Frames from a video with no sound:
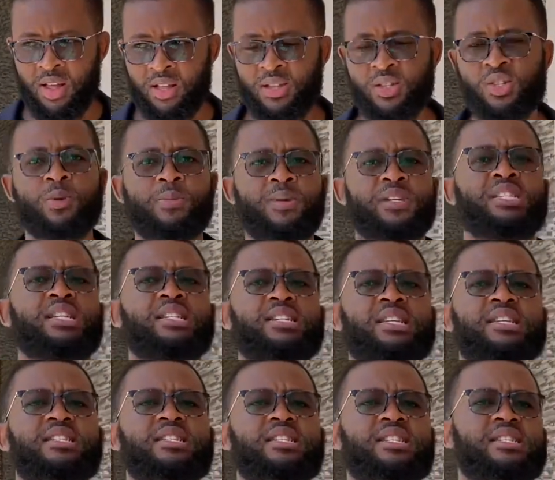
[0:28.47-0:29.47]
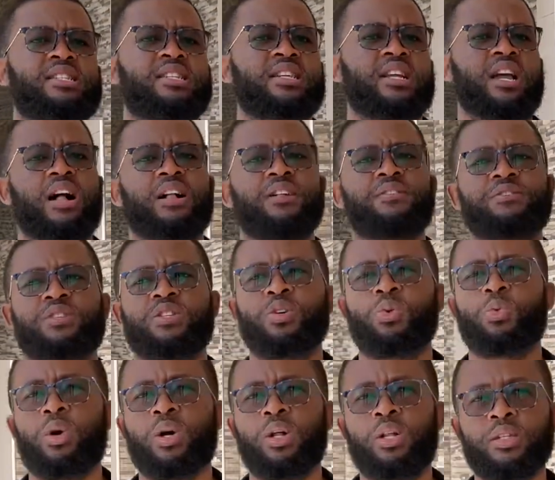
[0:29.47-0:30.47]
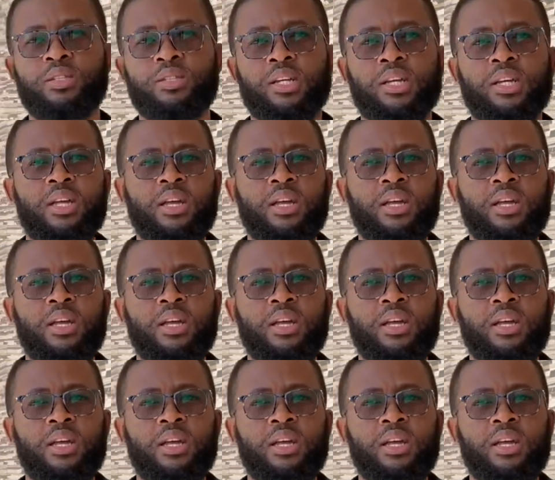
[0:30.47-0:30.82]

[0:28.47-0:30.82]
so much uncertainty has engulfed the world.